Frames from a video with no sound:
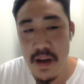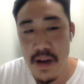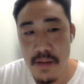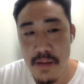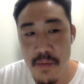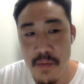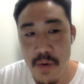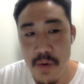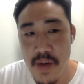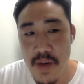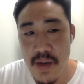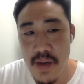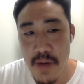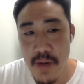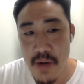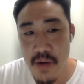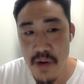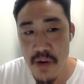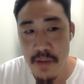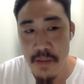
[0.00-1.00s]
One in
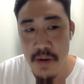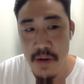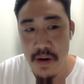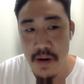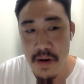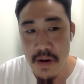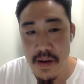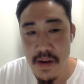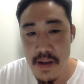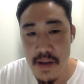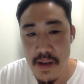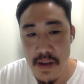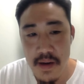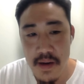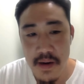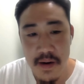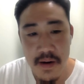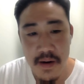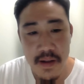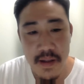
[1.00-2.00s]
Monterey Park
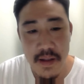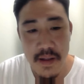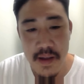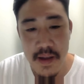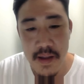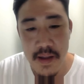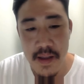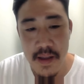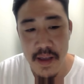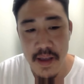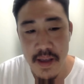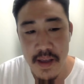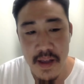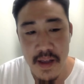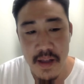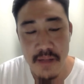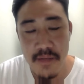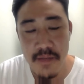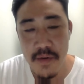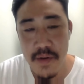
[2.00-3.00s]
here in the LA,
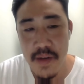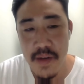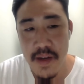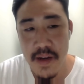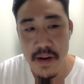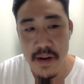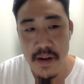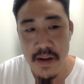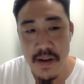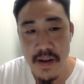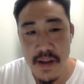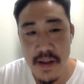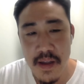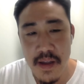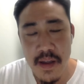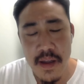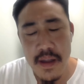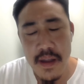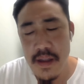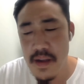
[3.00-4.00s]
California area.
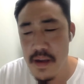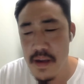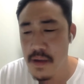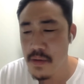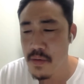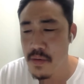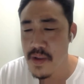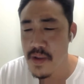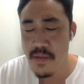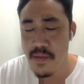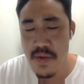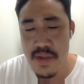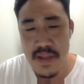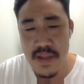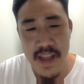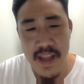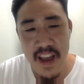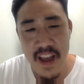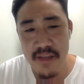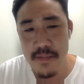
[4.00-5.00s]
The other one, it
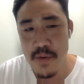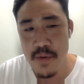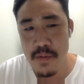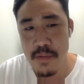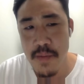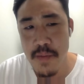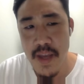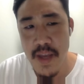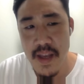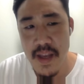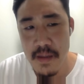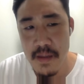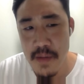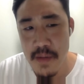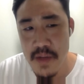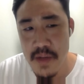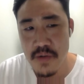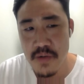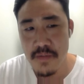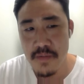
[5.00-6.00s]
was in Half Moon Bay in
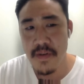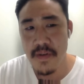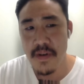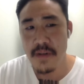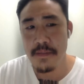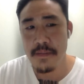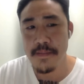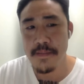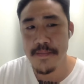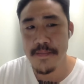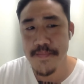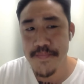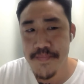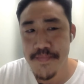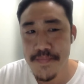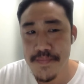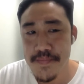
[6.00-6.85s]
a mushroom farm.